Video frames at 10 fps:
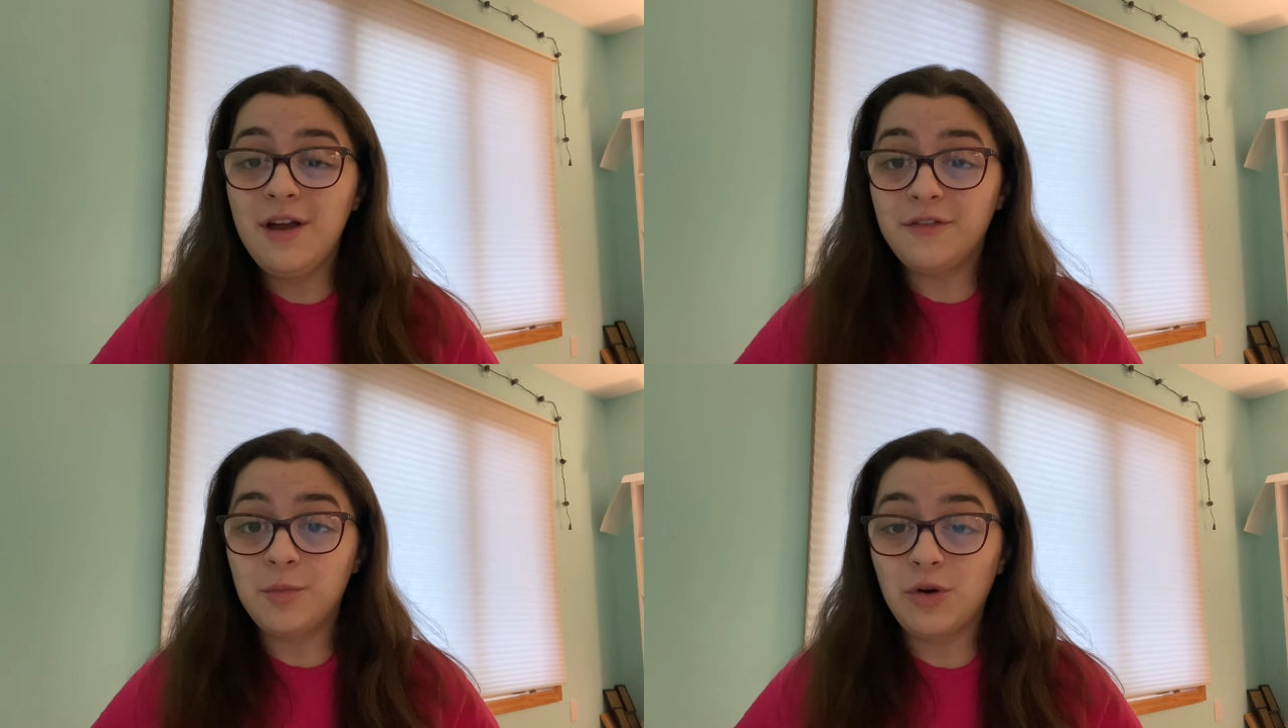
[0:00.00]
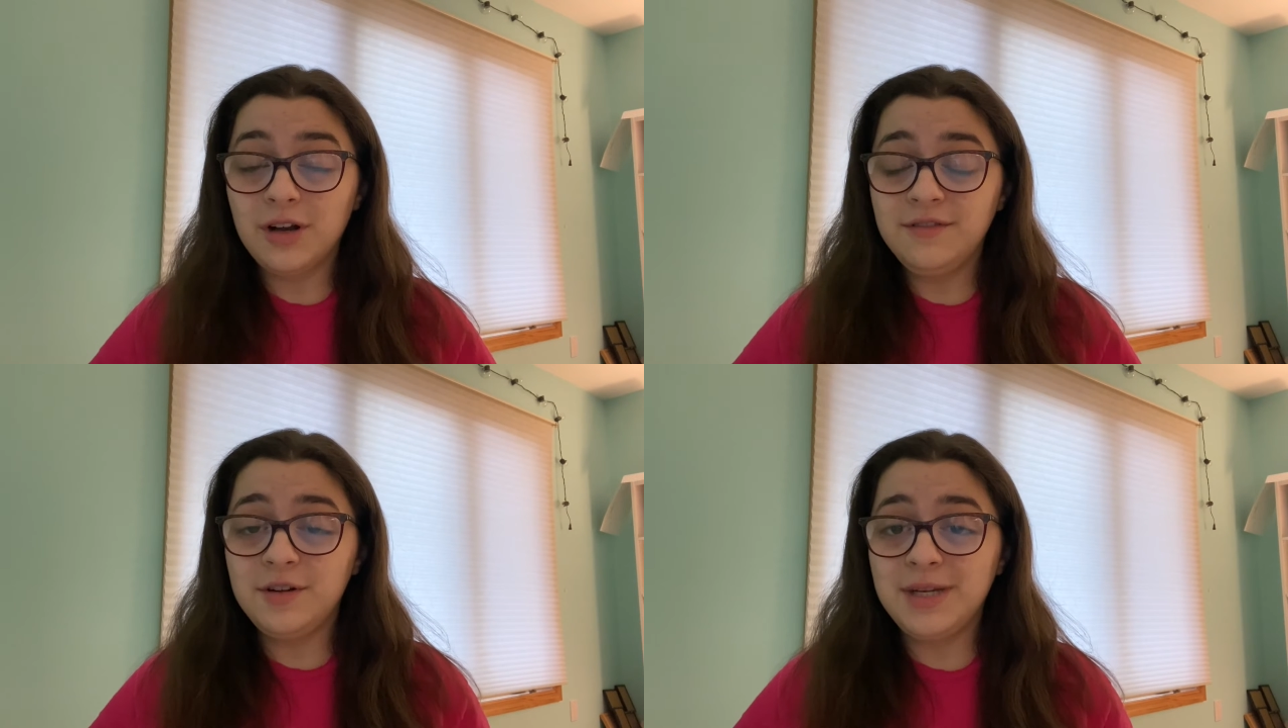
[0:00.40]
For
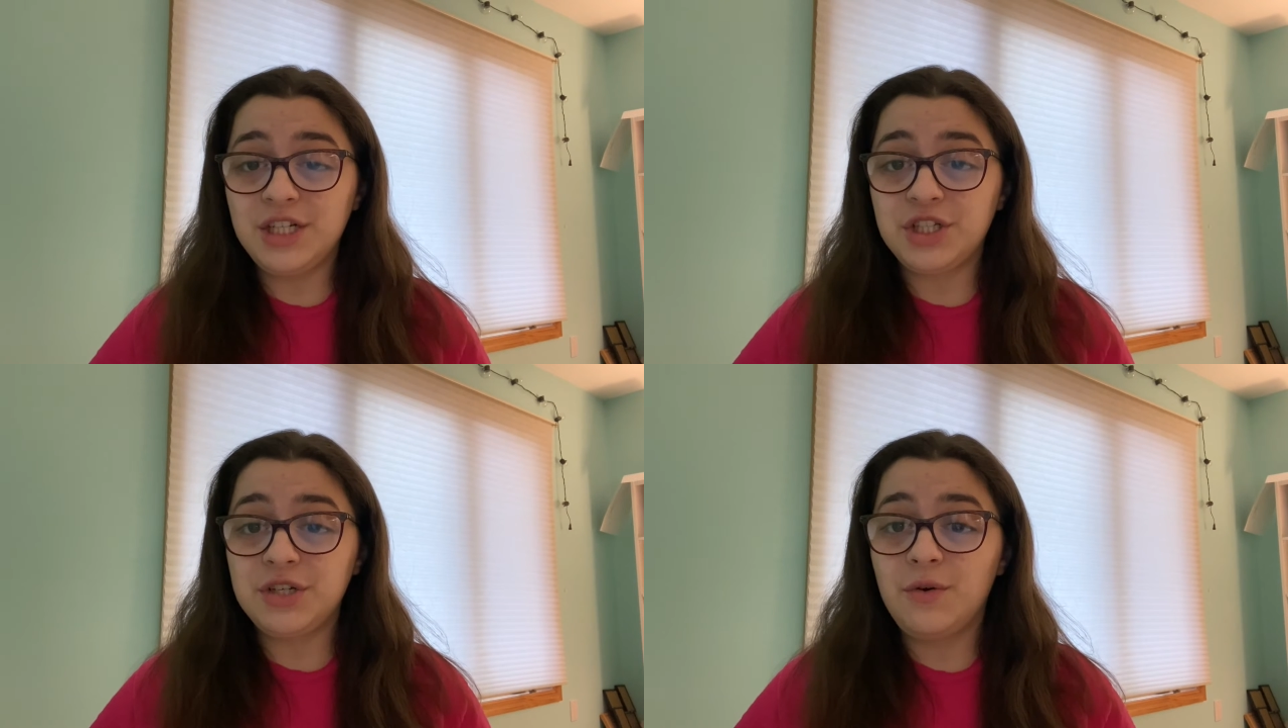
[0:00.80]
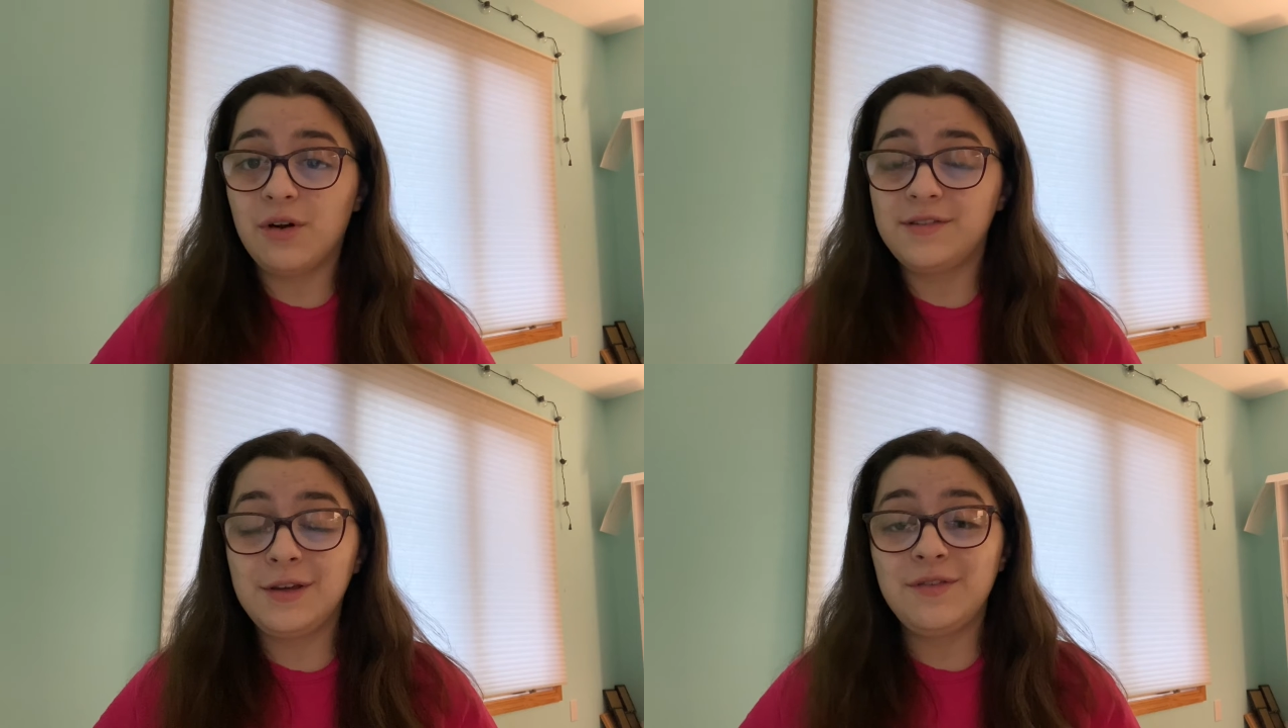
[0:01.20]
more information,
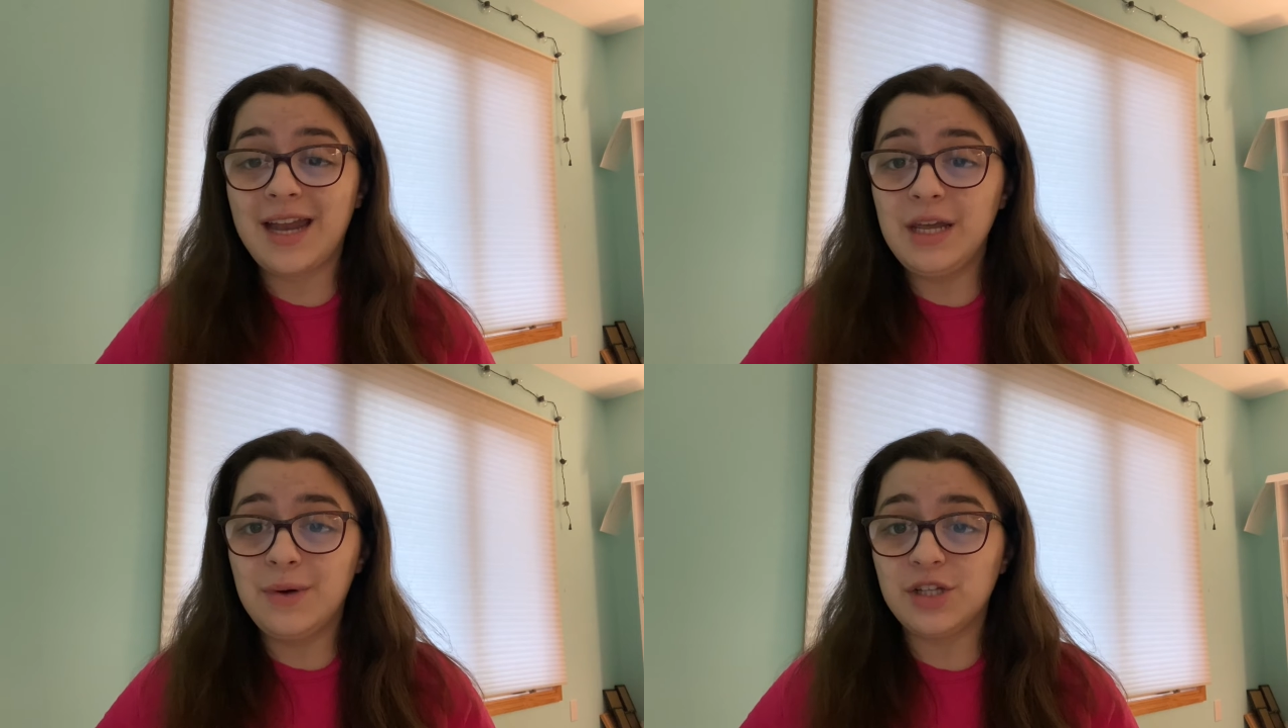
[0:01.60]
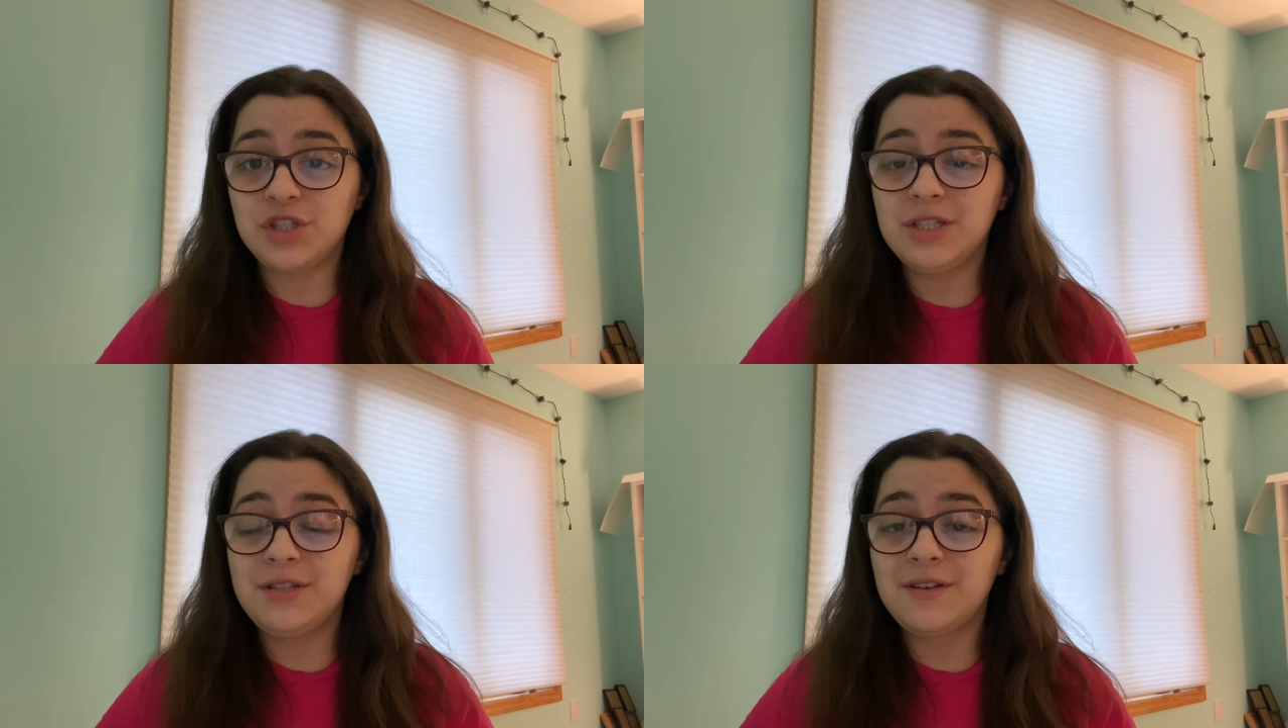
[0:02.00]
or if you have any
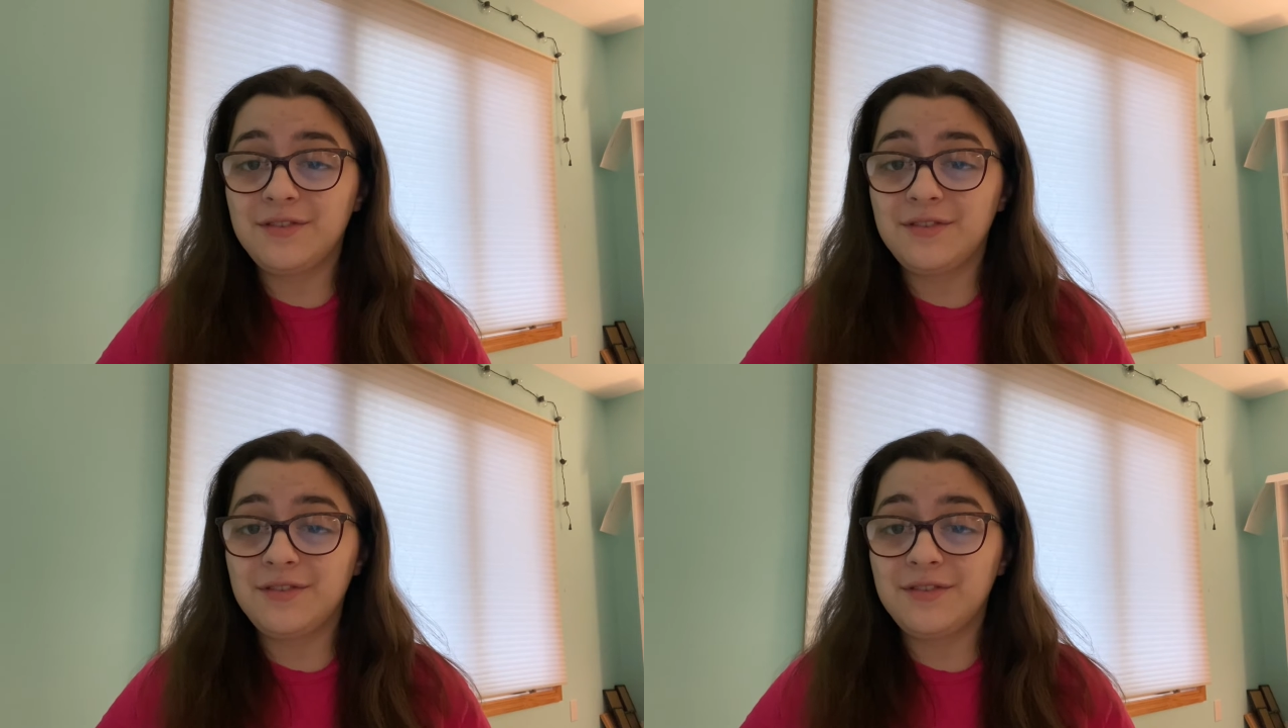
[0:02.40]
questions,